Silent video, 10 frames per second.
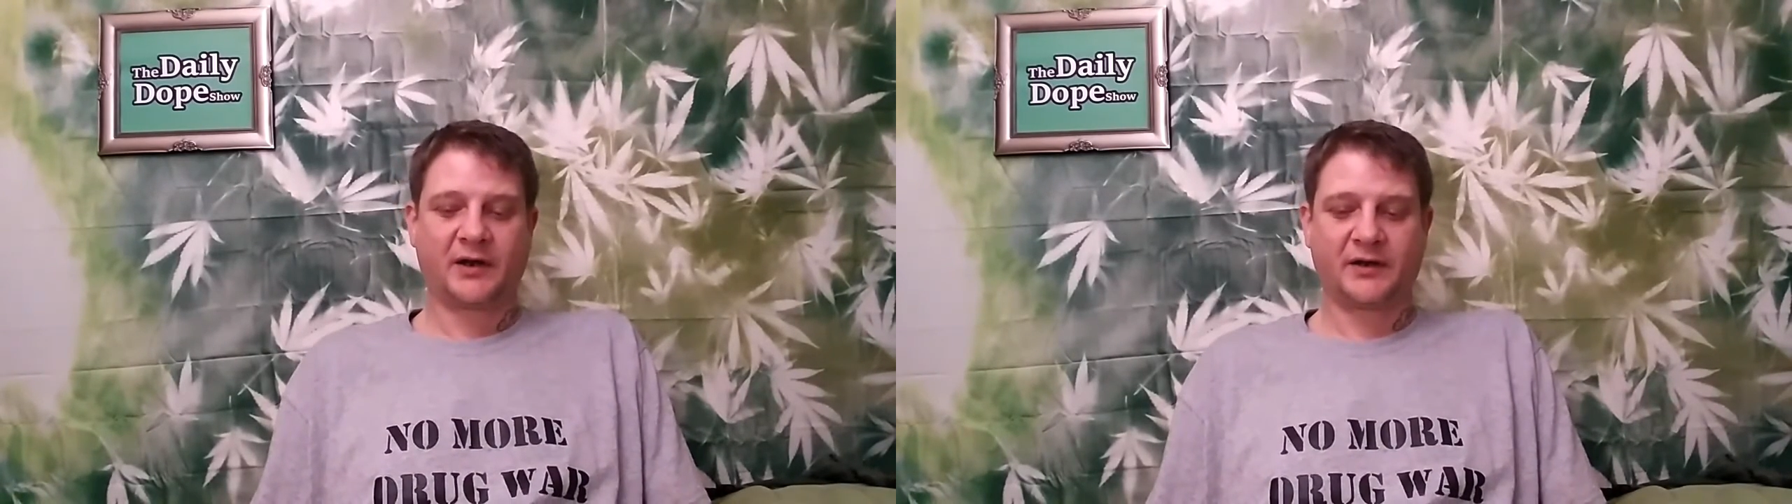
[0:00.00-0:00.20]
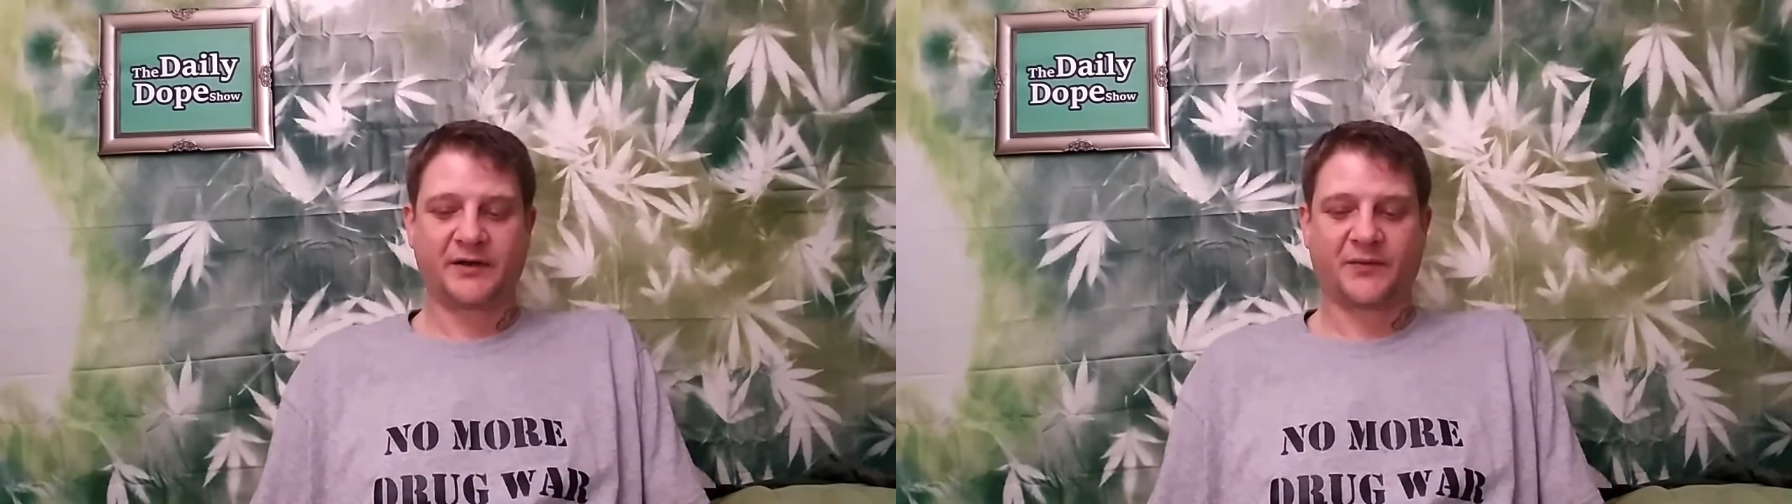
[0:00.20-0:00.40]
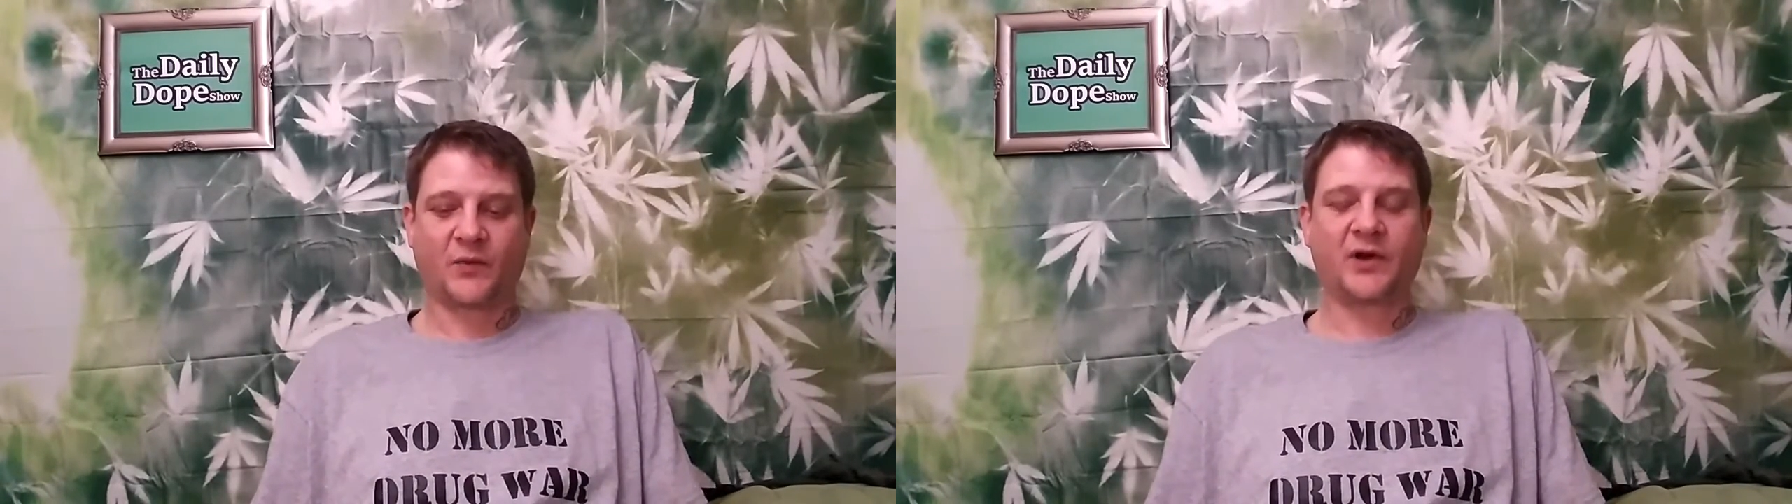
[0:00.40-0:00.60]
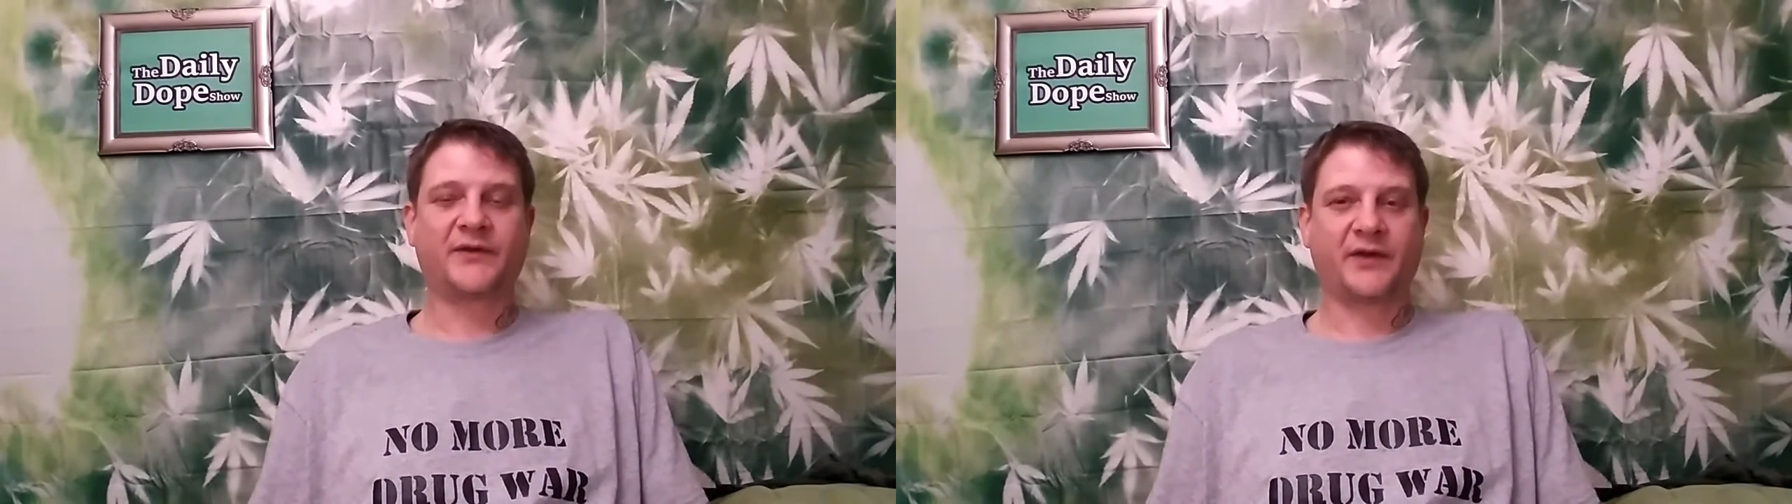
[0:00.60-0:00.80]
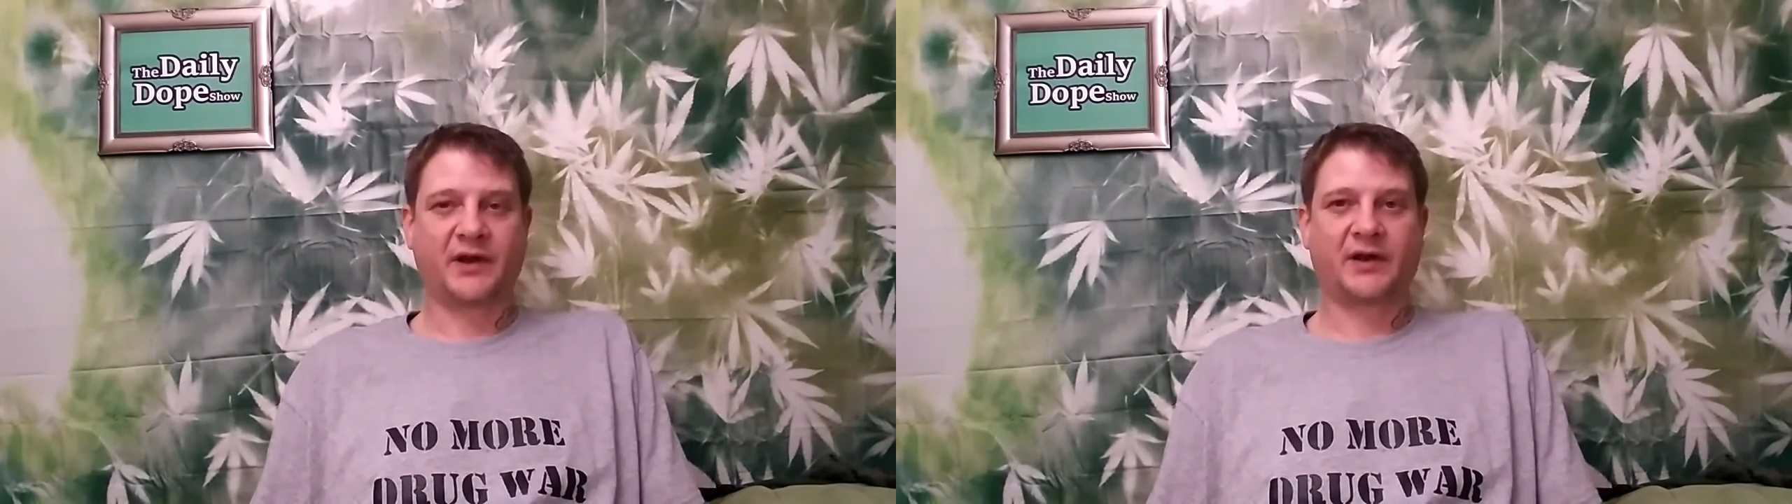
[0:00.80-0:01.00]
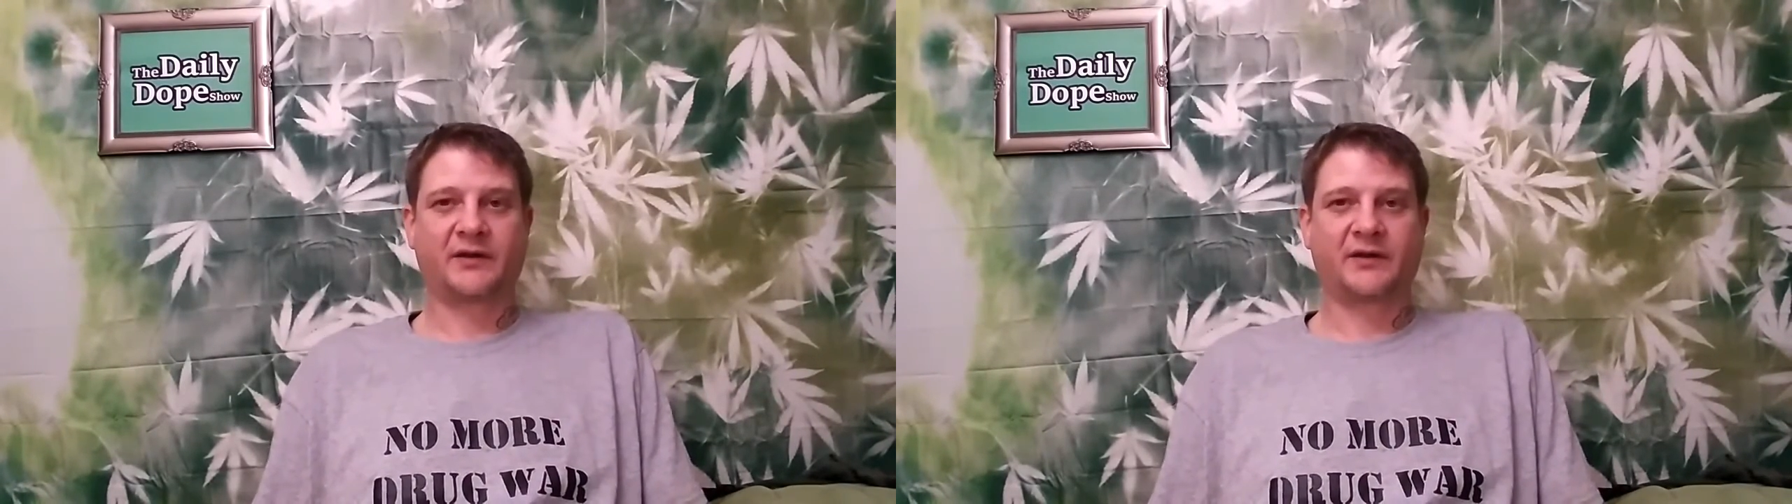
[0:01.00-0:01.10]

is one thing.